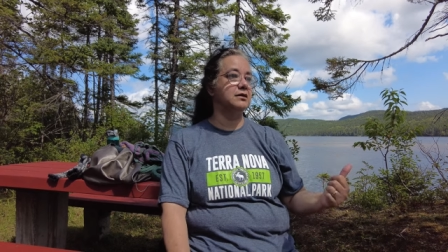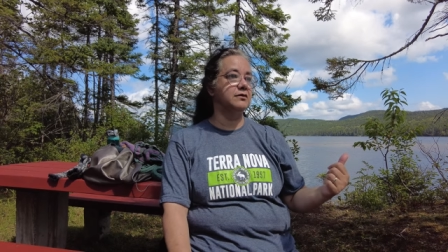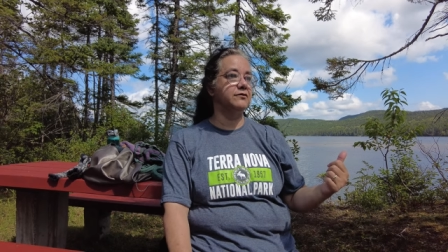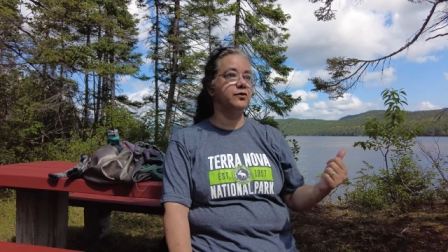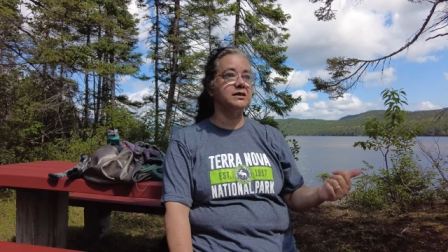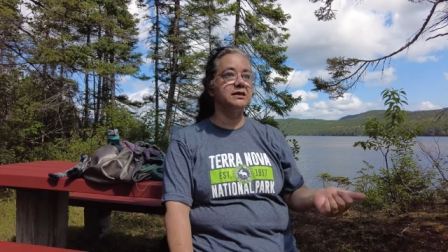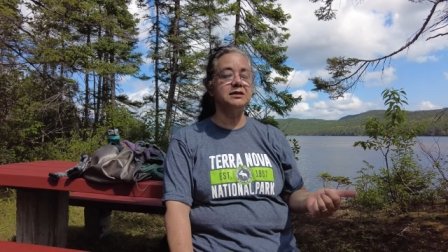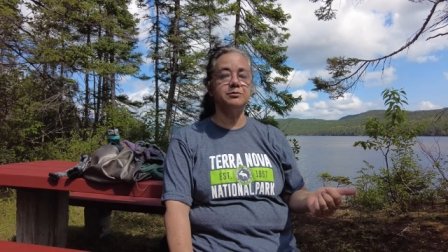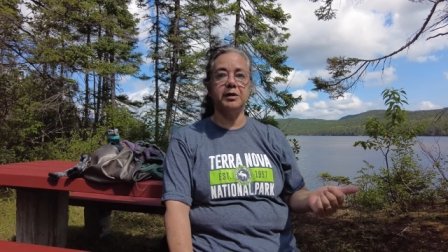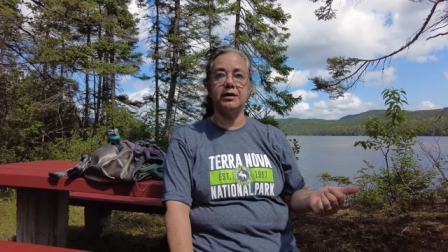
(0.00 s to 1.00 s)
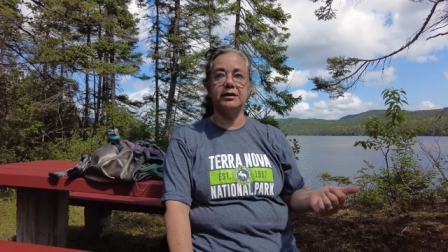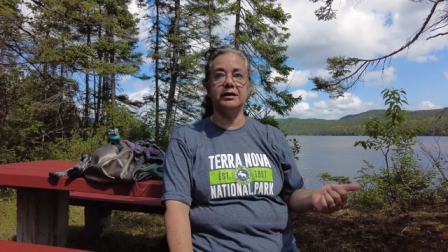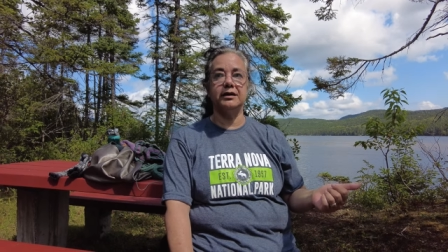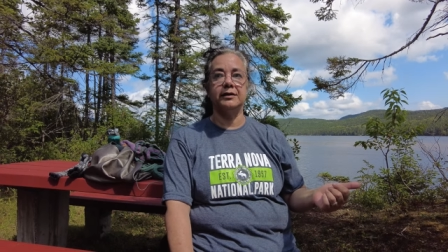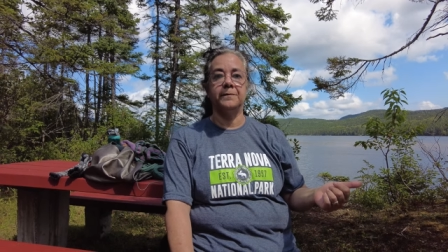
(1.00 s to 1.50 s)
for this park
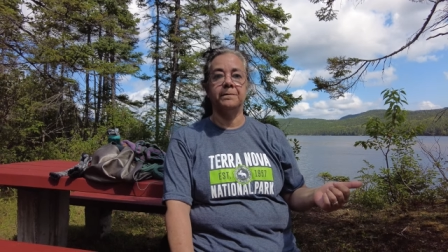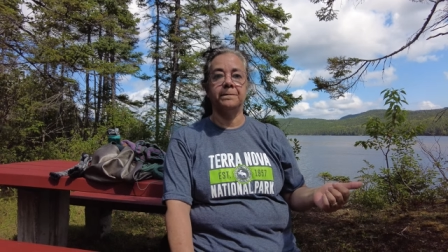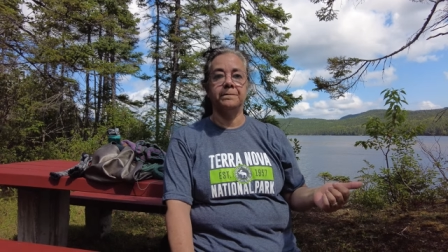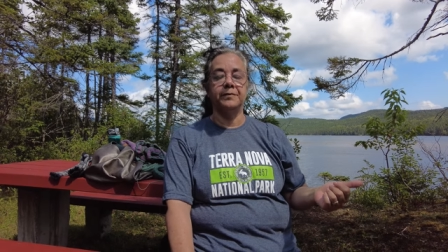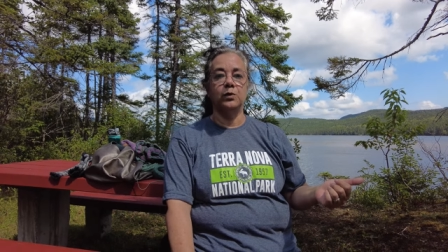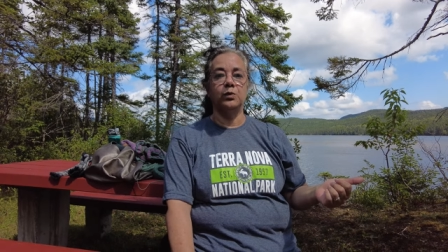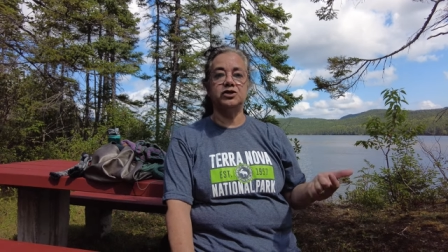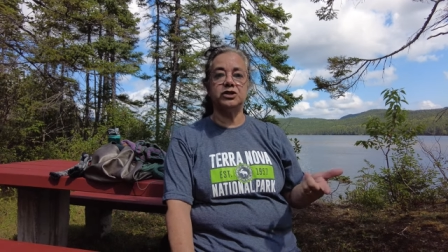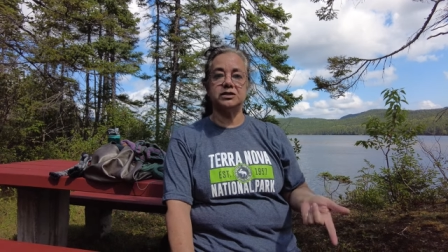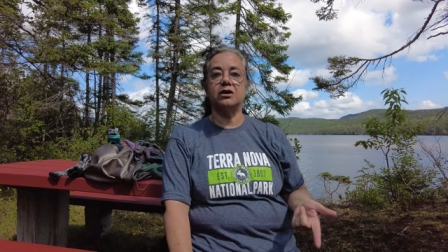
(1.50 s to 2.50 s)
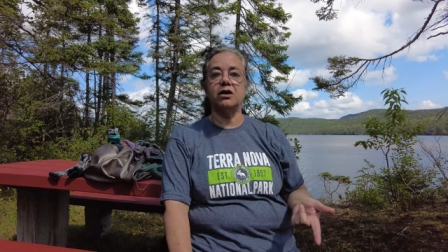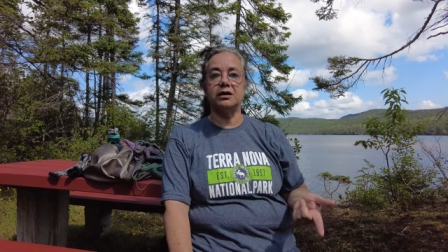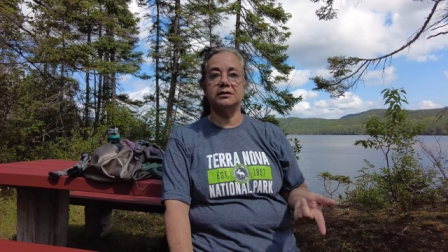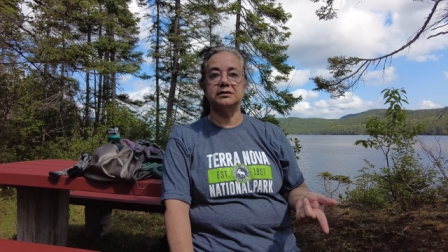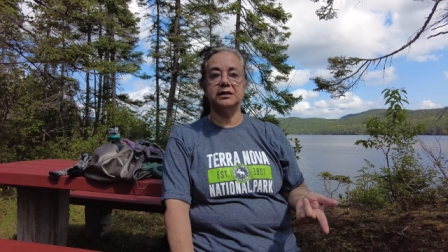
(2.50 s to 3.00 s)
we just
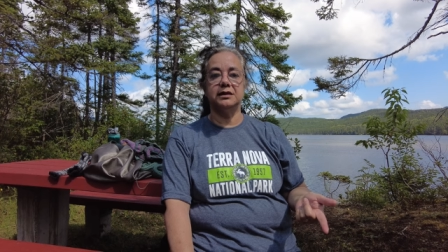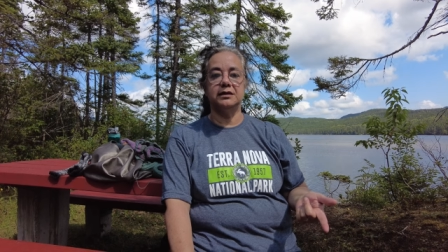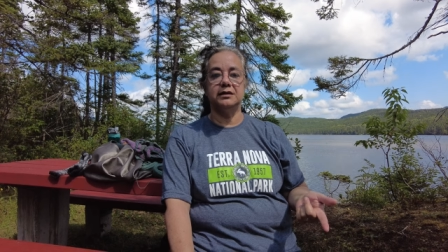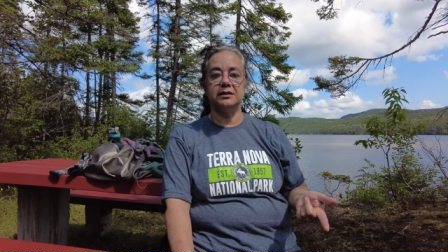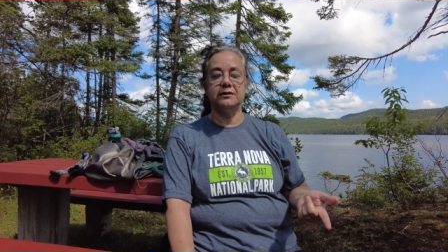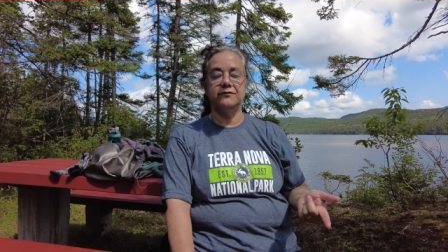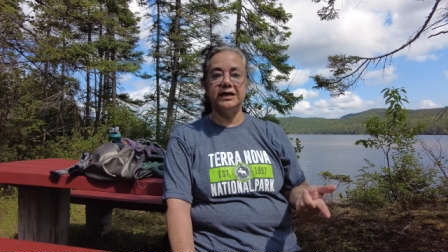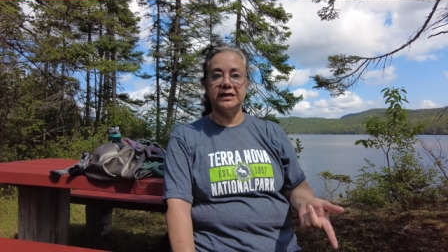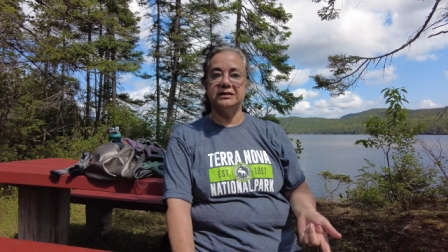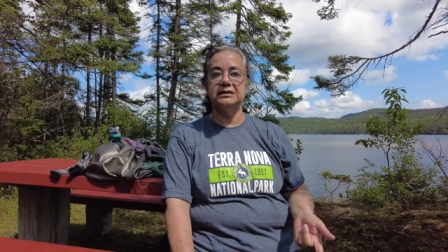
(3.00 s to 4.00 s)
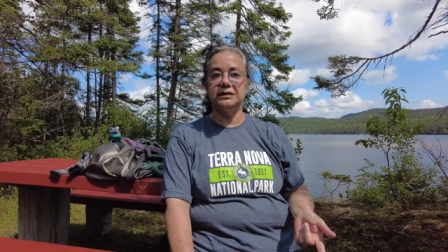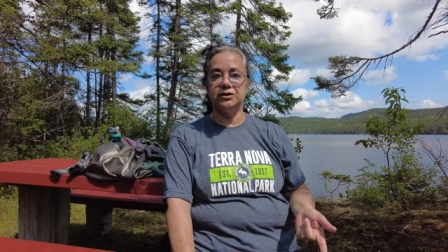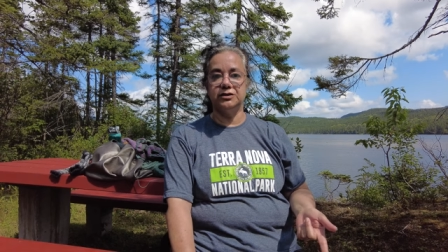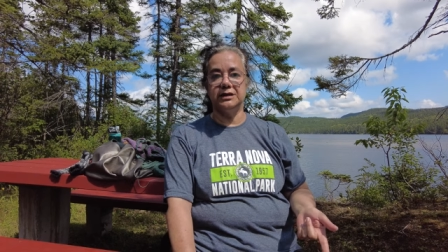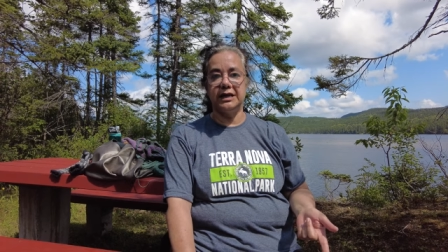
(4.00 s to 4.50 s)
got a vacancy
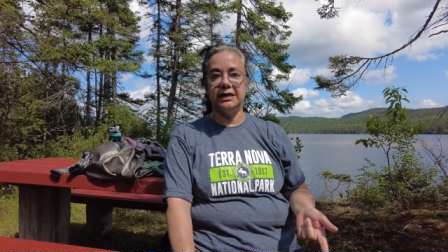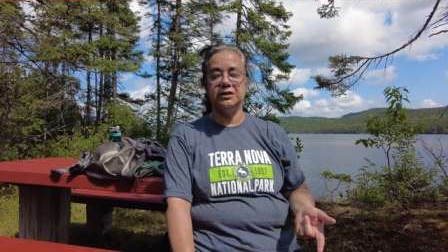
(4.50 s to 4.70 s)
today.